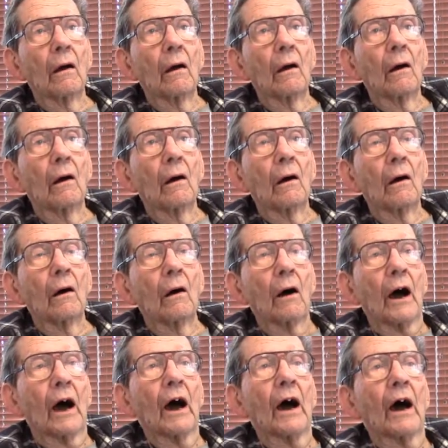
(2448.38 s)

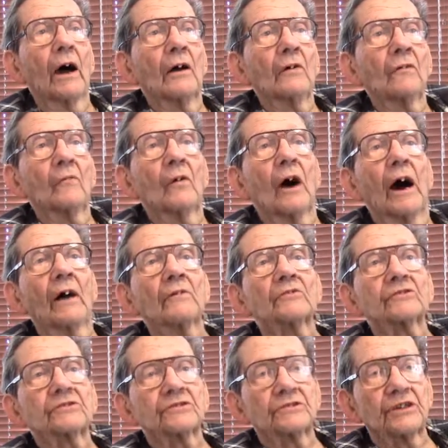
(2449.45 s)
I've
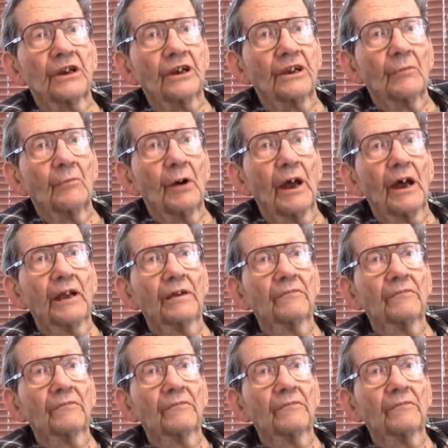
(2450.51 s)
seen it, but